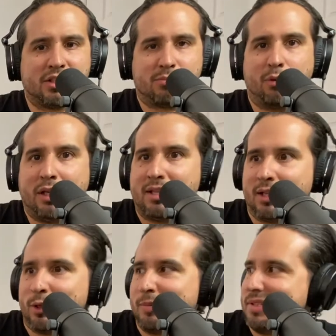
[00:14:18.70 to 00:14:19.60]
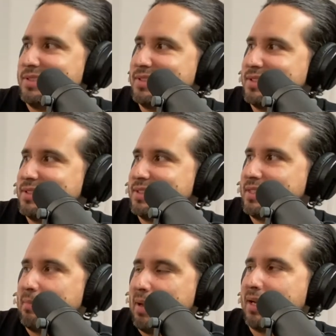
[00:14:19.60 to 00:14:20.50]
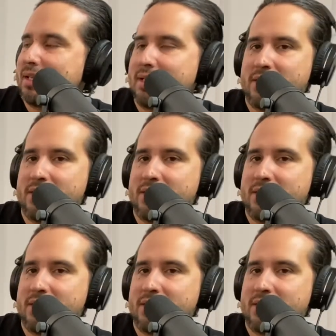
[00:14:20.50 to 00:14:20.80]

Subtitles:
just breathe a little bit, step back, and